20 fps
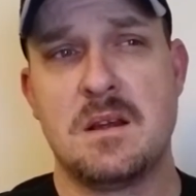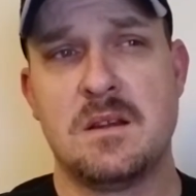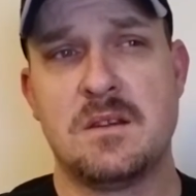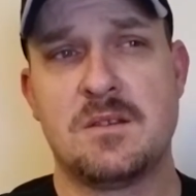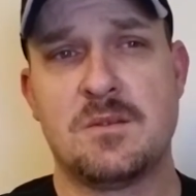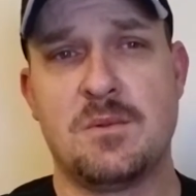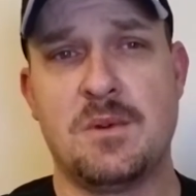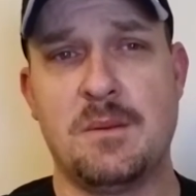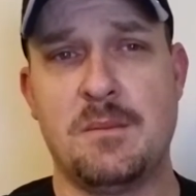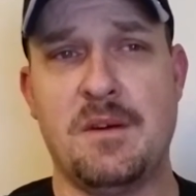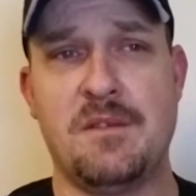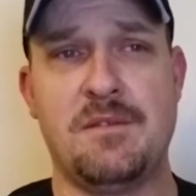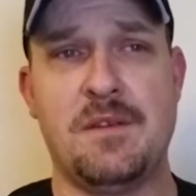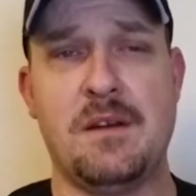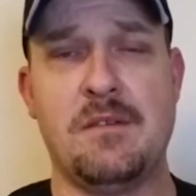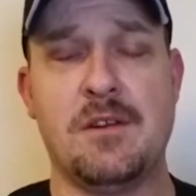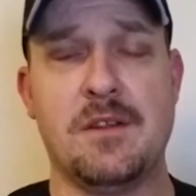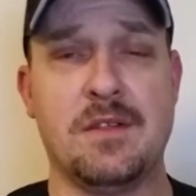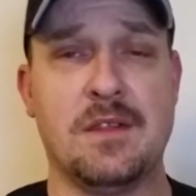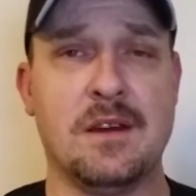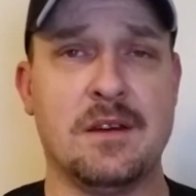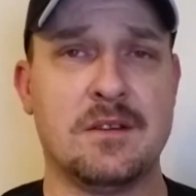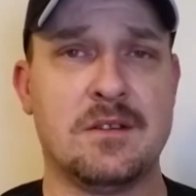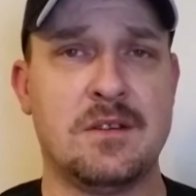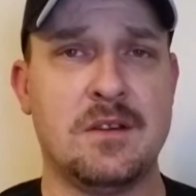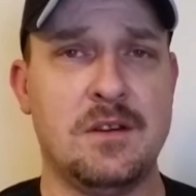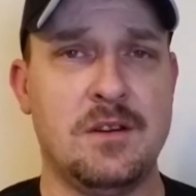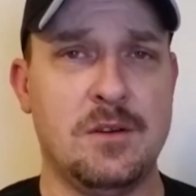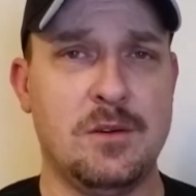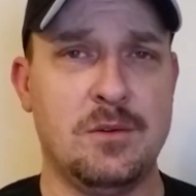it's one of my favorite things
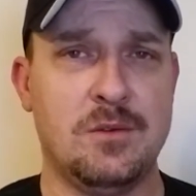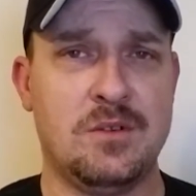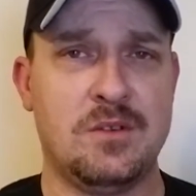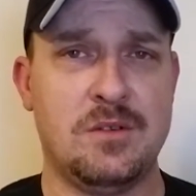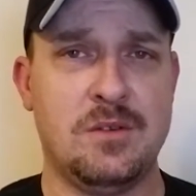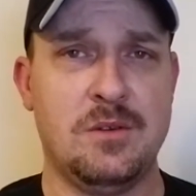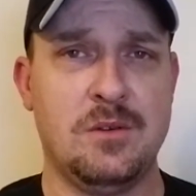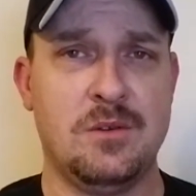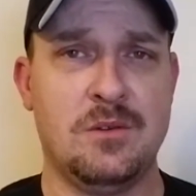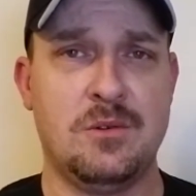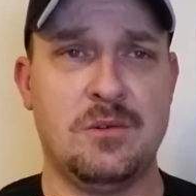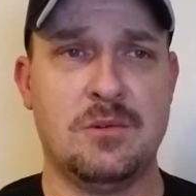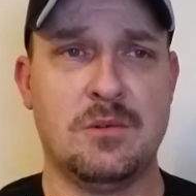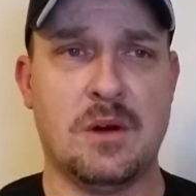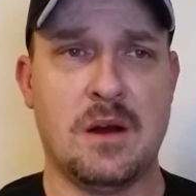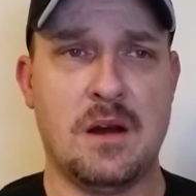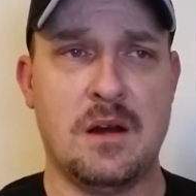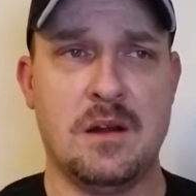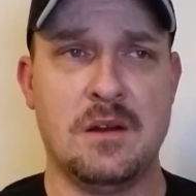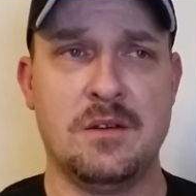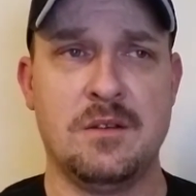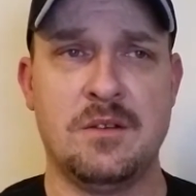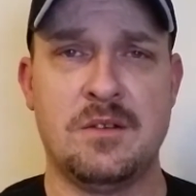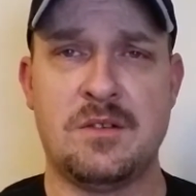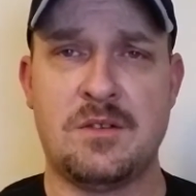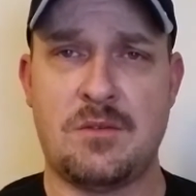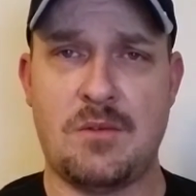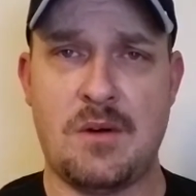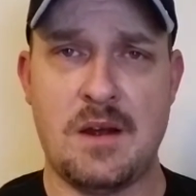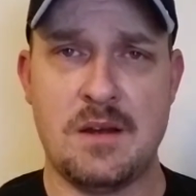to do to
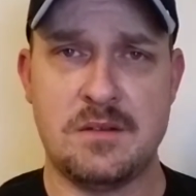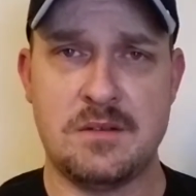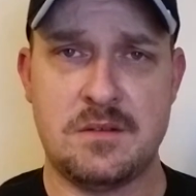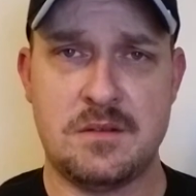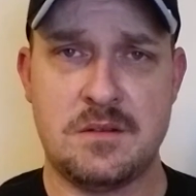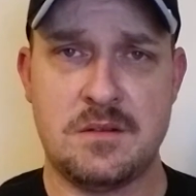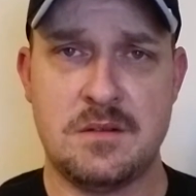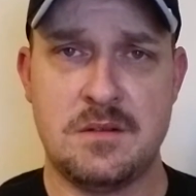unstress.